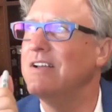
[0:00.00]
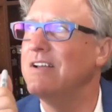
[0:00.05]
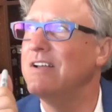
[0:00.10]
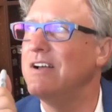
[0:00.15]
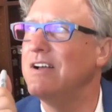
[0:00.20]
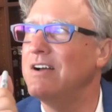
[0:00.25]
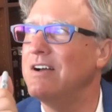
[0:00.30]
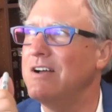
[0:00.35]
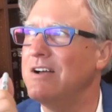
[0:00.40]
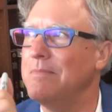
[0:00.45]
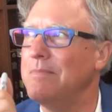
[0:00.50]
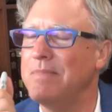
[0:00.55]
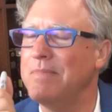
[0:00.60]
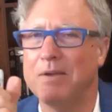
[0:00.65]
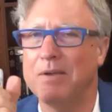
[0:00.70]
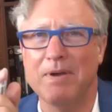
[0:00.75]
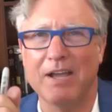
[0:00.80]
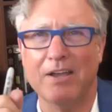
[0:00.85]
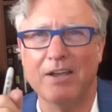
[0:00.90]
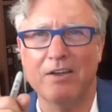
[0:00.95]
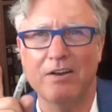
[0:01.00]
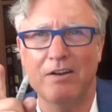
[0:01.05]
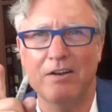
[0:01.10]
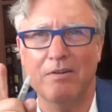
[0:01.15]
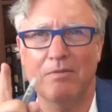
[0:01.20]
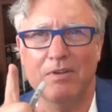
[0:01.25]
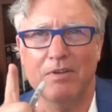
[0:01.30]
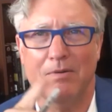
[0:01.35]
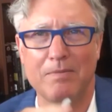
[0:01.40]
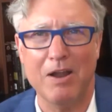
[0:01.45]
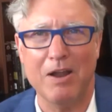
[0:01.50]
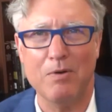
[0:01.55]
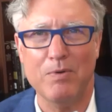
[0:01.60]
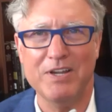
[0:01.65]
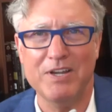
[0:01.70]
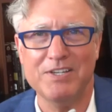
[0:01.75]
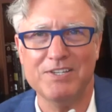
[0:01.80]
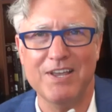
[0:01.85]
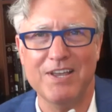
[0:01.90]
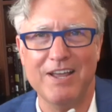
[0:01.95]
Am I
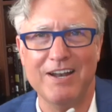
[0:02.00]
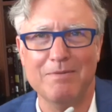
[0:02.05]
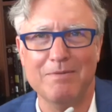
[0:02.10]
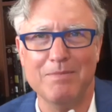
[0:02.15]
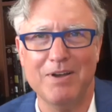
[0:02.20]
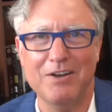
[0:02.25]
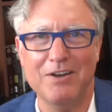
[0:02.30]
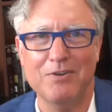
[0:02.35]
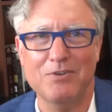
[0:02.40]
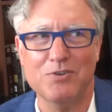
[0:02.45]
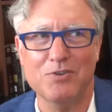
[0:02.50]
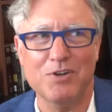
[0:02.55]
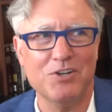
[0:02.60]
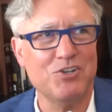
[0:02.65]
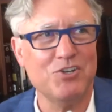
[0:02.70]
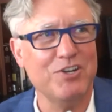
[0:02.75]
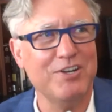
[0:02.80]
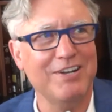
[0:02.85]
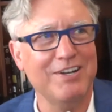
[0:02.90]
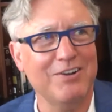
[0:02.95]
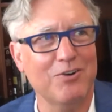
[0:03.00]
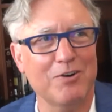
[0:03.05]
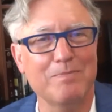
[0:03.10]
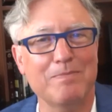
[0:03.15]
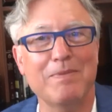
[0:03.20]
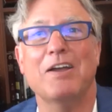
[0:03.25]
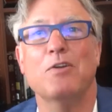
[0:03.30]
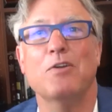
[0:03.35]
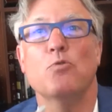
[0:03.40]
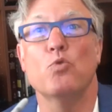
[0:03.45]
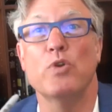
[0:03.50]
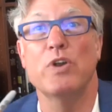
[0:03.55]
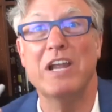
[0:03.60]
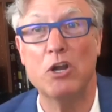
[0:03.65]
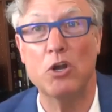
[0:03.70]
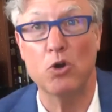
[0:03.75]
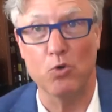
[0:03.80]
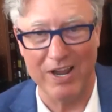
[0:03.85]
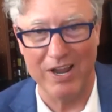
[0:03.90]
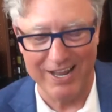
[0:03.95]
resetting my nutrition or am I
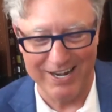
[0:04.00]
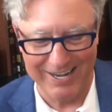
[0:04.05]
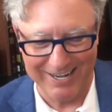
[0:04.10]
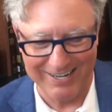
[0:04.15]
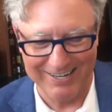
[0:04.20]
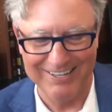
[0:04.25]
regretting?